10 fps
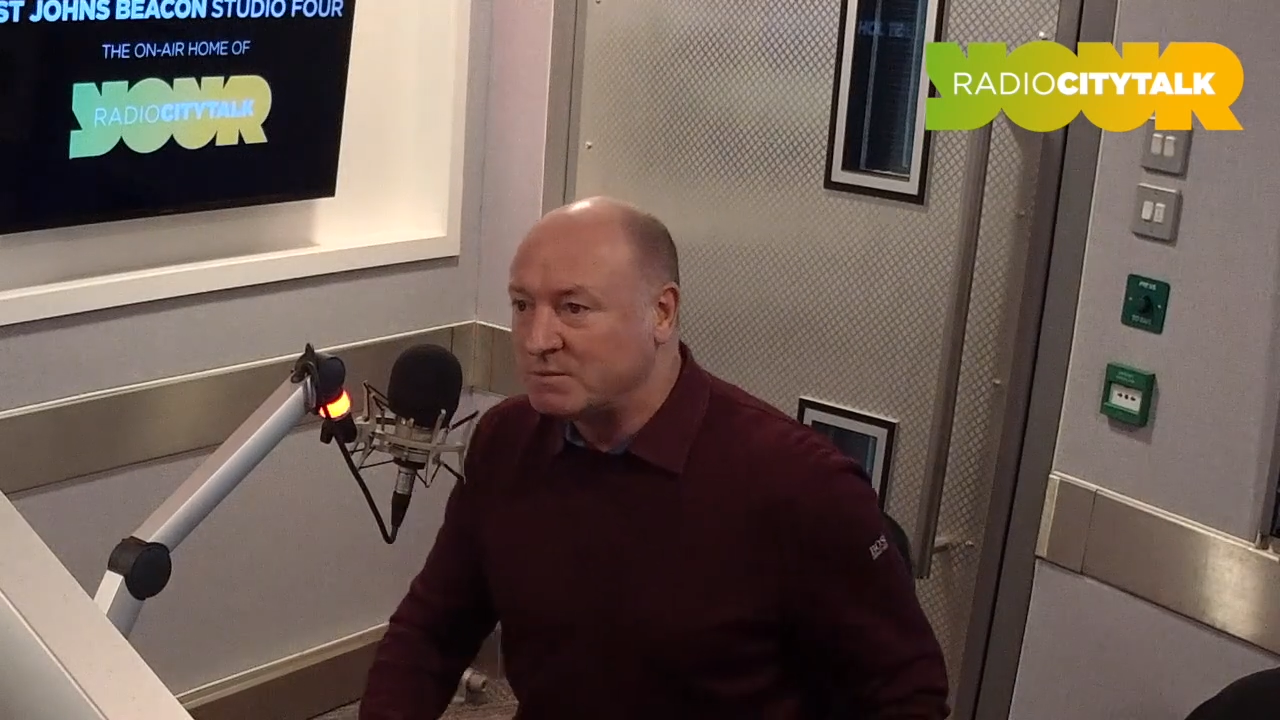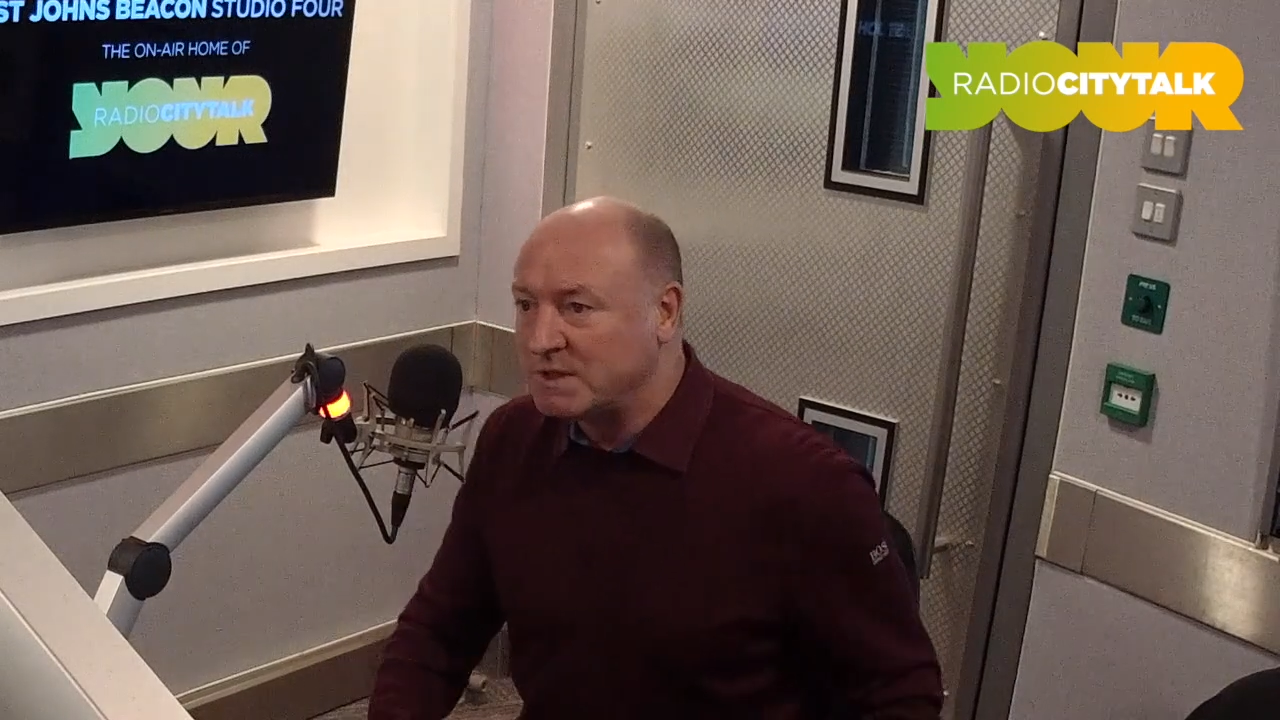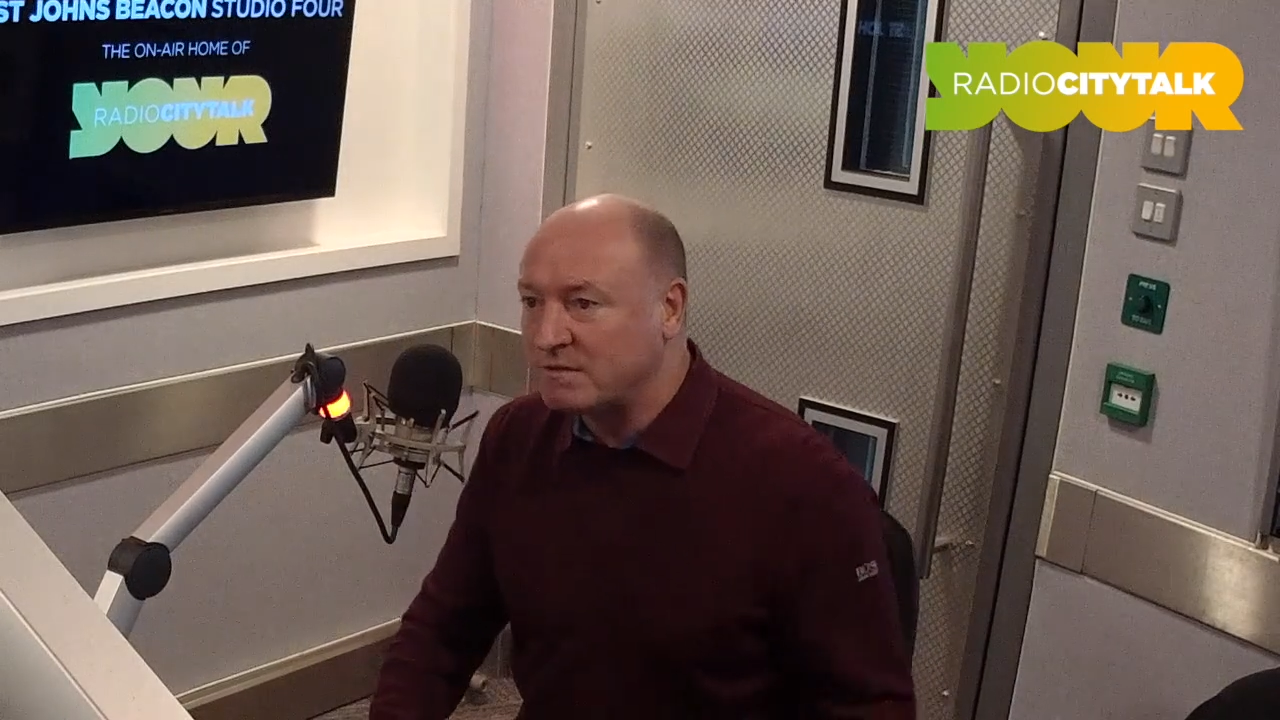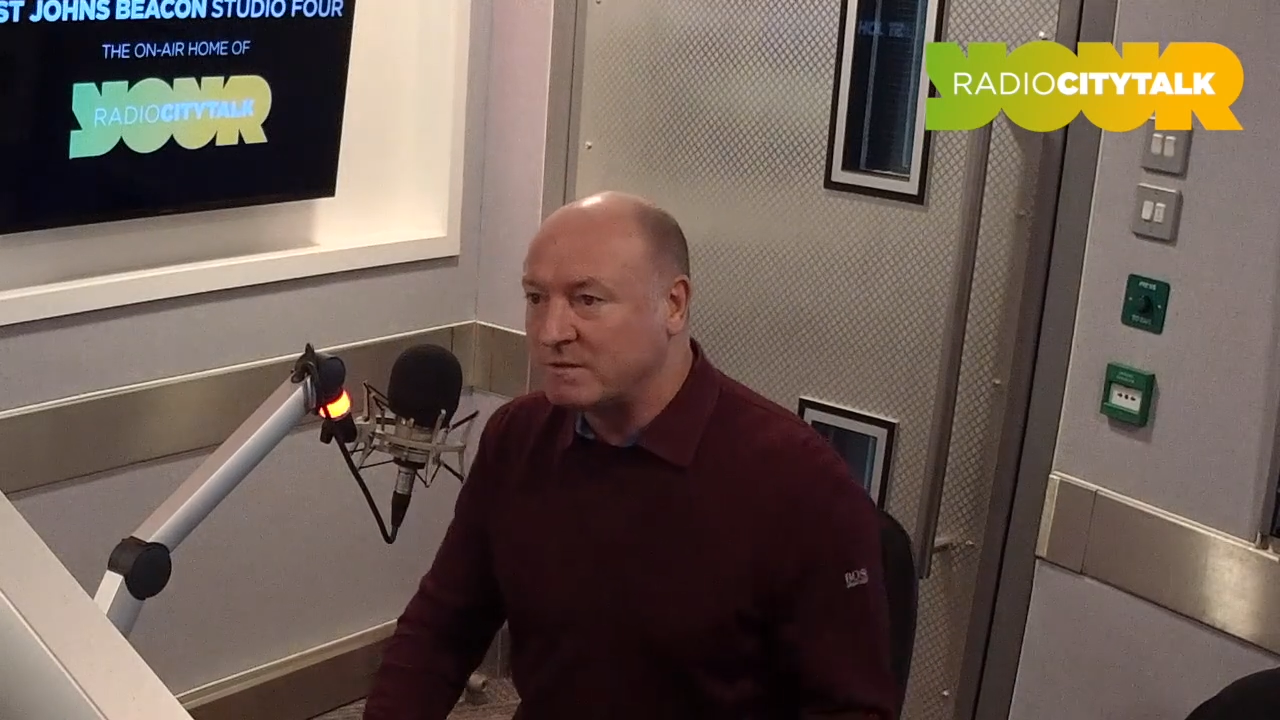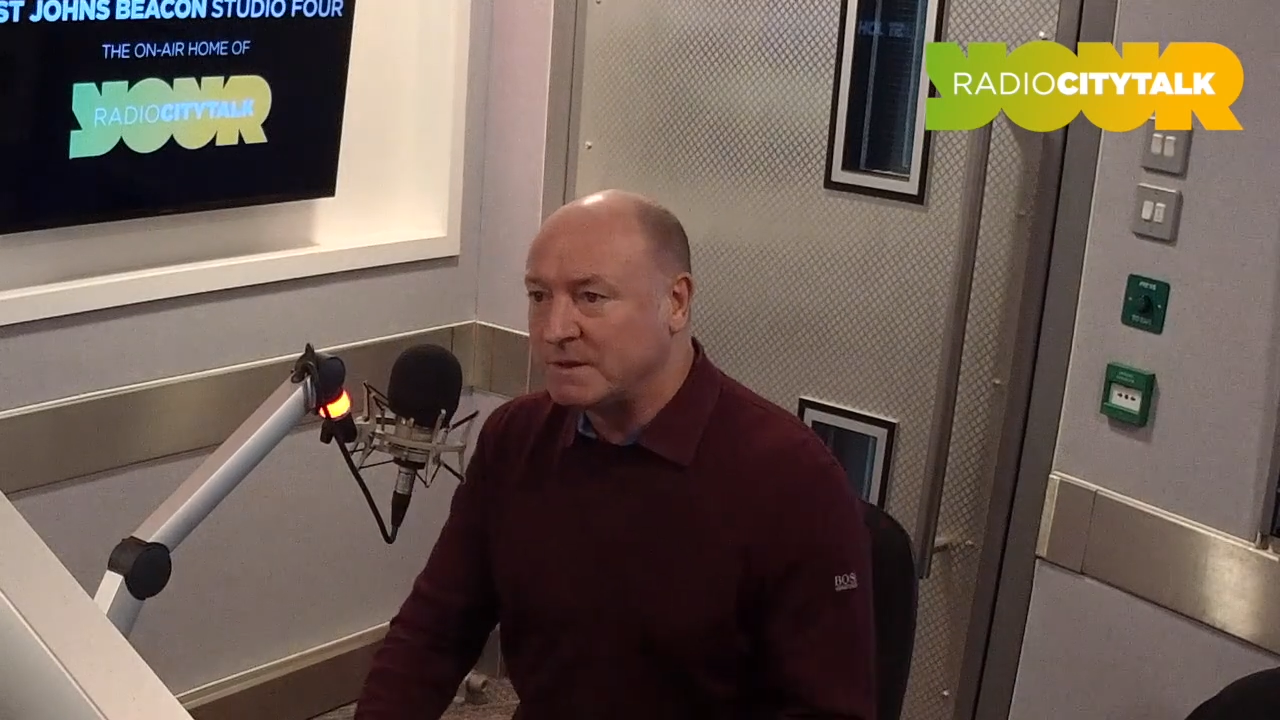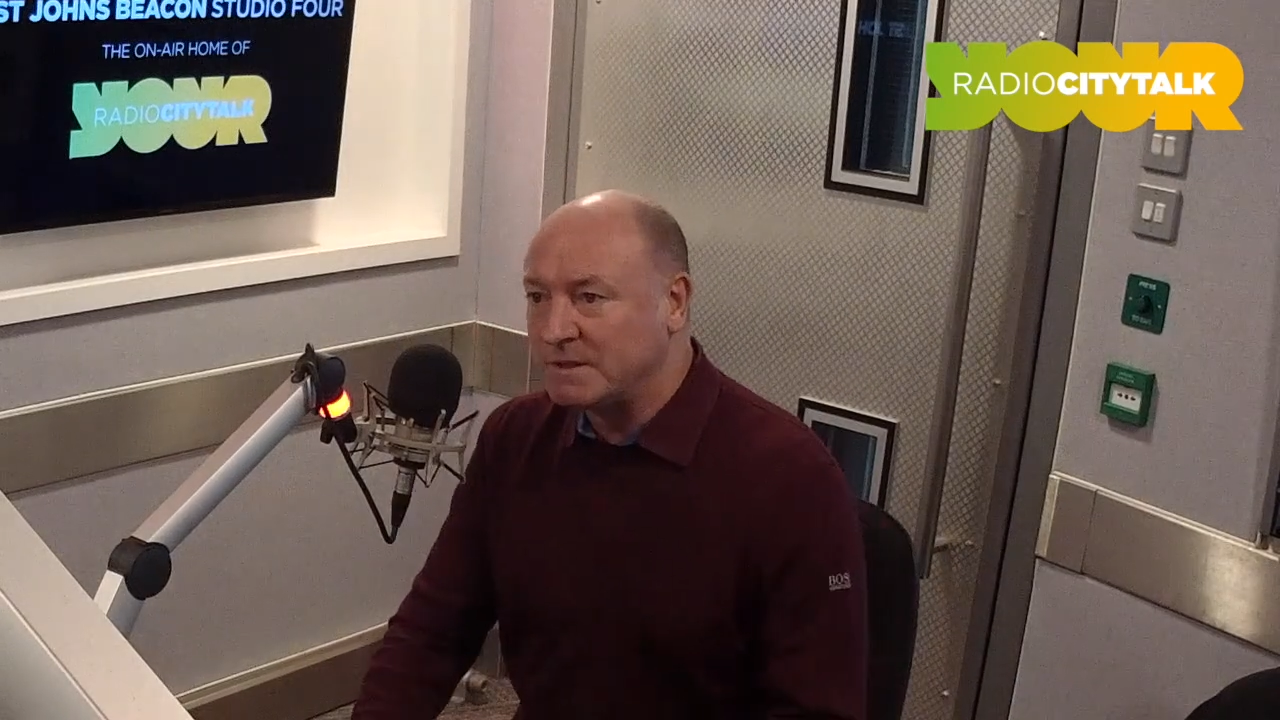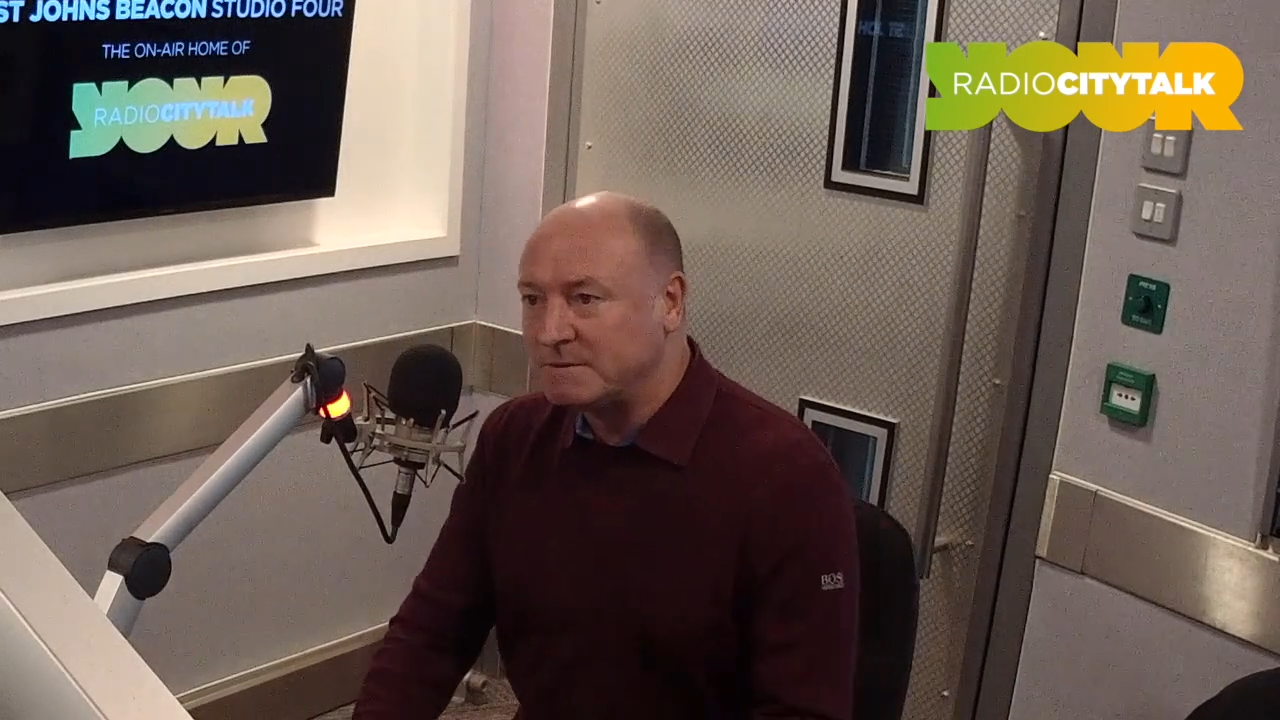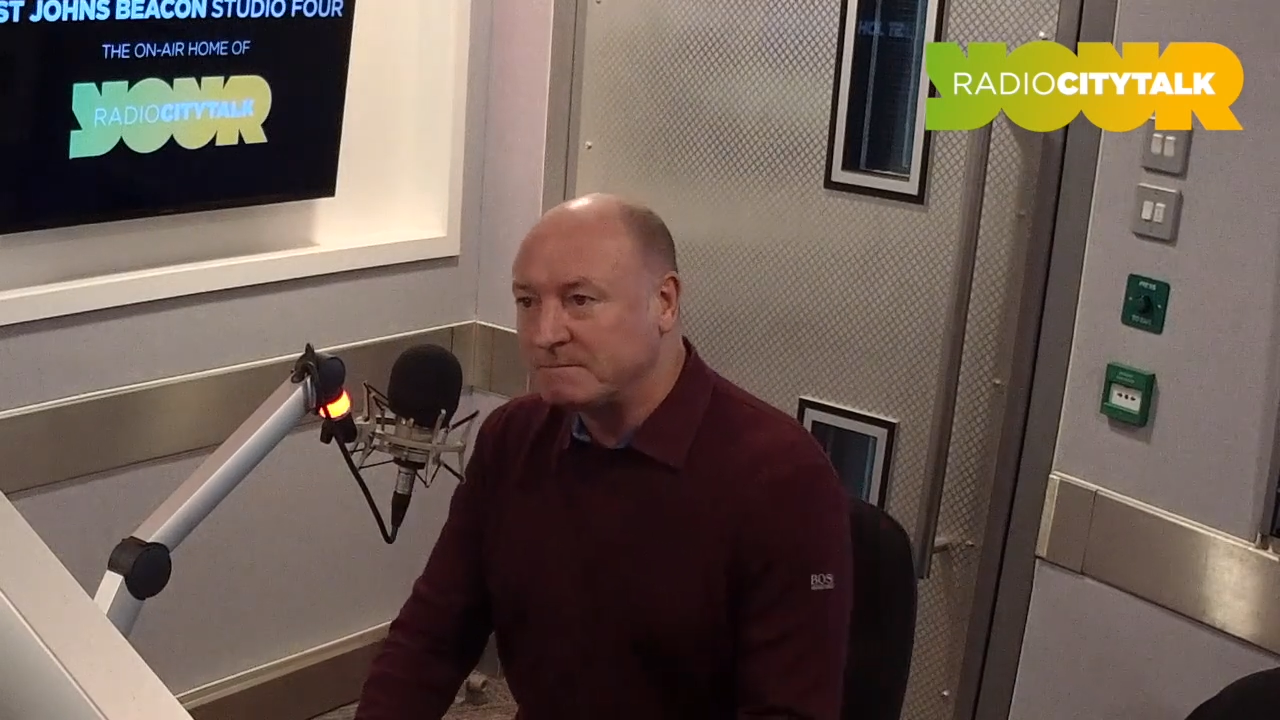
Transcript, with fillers: object for me.